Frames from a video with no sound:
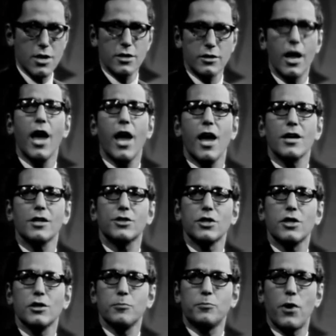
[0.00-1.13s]

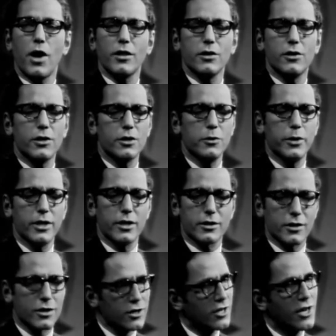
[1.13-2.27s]
National Brotherhood Week,